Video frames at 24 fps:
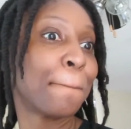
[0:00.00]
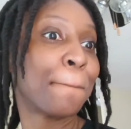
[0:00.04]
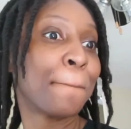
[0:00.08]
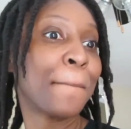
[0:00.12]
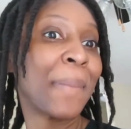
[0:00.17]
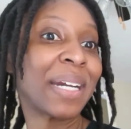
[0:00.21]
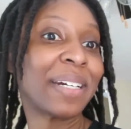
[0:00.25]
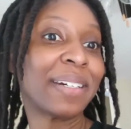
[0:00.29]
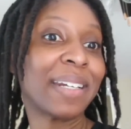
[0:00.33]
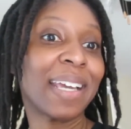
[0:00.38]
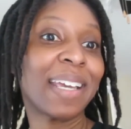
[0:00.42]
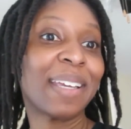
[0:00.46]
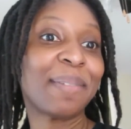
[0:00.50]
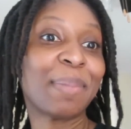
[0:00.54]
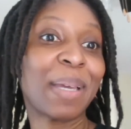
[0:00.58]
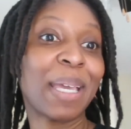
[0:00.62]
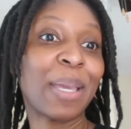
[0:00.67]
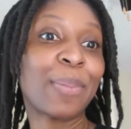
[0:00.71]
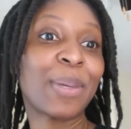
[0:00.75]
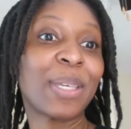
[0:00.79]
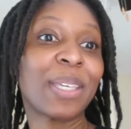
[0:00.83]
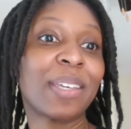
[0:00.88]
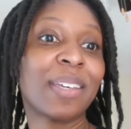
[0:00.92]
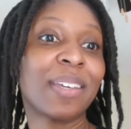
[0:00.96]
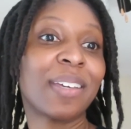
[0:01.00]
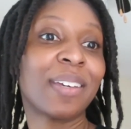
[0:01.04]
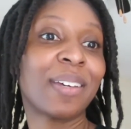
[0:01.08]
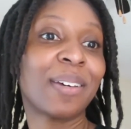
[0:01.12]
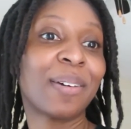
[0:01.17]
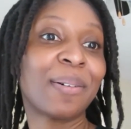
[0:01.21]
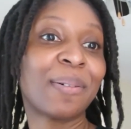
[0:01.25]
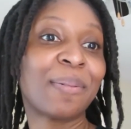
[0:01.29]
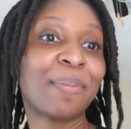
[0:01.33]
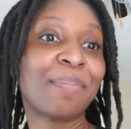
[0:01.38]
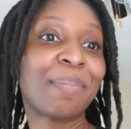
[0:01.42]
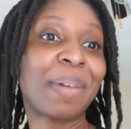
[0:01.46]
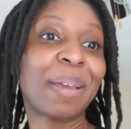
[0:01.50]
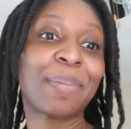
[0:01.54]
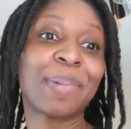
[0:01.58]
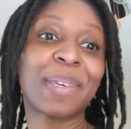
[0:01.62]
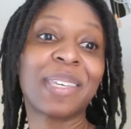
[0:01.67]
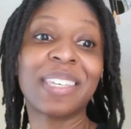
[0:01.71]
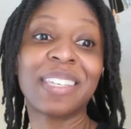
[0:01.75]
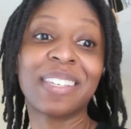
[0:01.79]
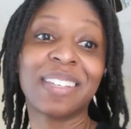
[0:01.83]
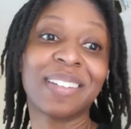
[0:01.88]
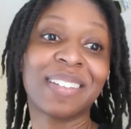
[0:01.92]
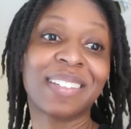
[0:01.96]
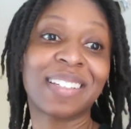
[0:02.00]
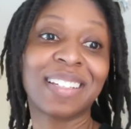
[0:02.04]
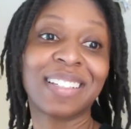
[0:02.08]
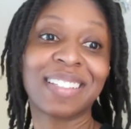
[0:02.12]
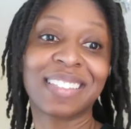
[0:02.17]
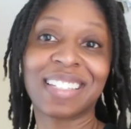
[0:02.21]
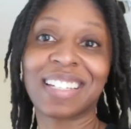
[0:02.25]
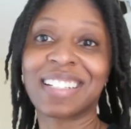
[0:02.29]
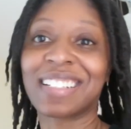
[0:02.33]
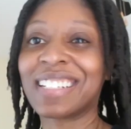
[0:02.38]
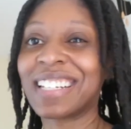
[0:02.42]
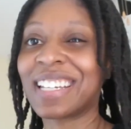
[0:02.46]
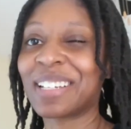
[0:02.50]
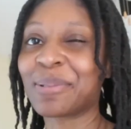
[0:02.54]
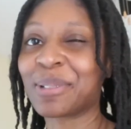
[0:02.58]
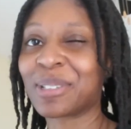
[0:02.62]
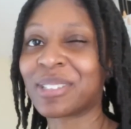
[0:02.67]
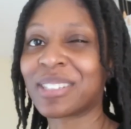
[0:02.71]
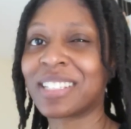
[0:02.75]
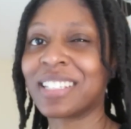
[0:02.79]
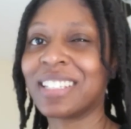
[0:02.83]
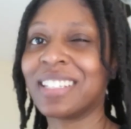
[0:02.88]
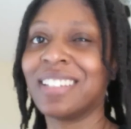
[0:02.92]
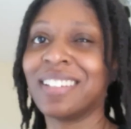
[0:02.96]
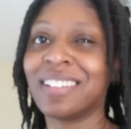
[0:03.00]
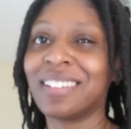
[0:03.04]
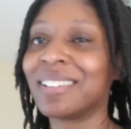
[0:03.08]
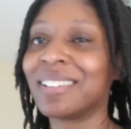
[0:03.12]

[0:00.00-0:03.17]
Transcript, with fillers: Monday, maybe. Maybe Sunday, we'll see.